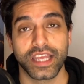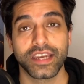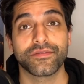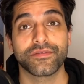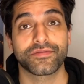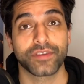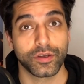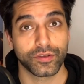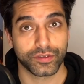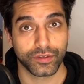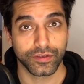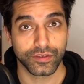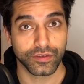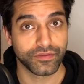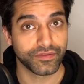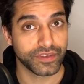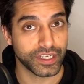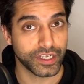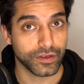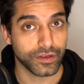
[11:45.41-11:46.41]
any photos
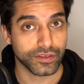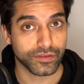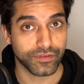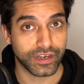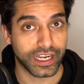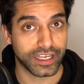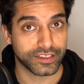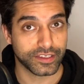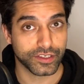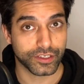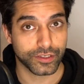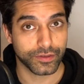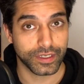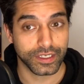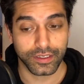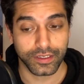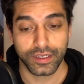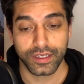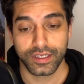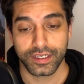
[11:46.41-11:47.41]
or videos related to
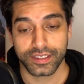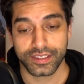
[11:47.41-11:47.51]
it.